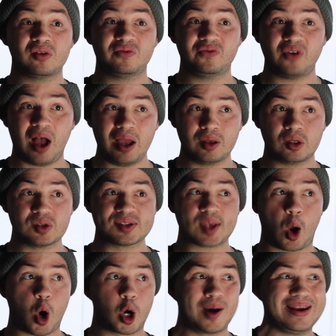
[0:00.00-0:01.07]
the files
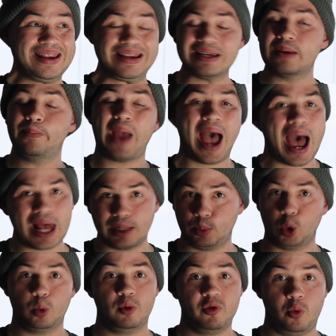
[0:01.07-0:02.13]
are
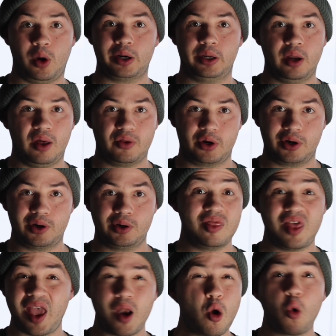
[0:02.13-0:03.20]
incompatible with one another.
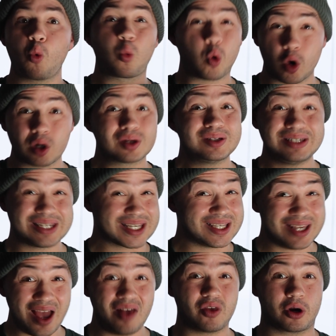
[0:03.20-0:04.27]
They don't work
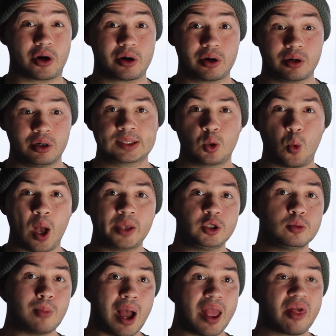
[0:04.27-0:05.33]
together. So while
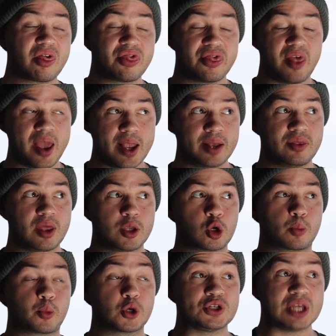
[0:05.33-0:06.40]
you might think that you're
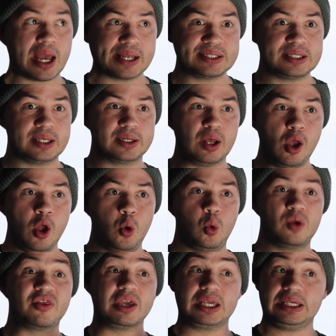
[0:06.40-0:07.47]
protected
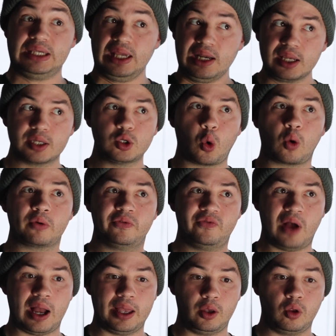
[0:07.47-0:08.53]
with a git ignore
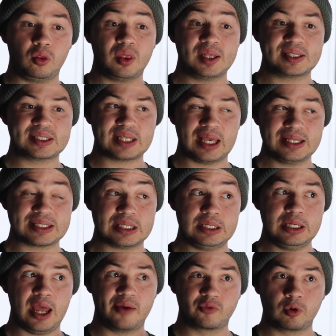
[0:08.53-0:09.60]
file that says
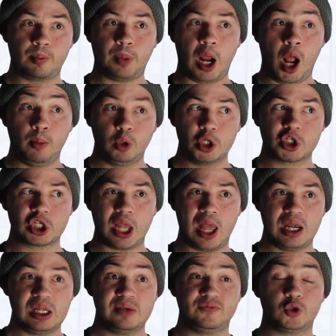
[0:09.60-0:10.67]
never publish
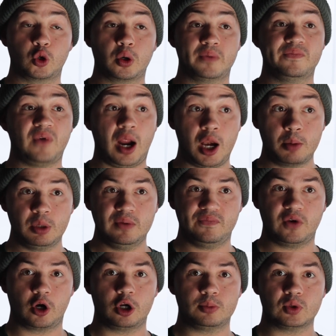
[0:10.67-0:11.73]
any of your environment
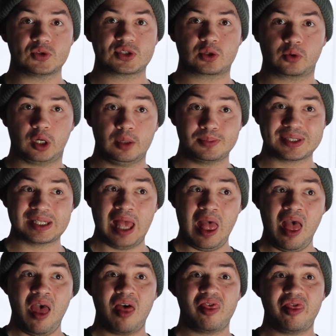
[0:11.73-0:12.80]
variable scripts,
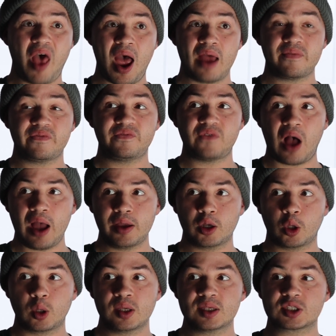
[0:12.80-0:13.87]
that
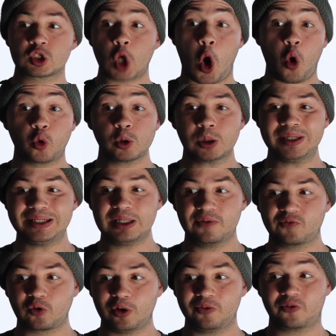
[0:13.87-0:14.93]
file is totally
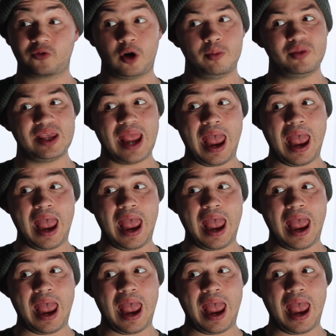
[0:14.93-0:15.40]
different from the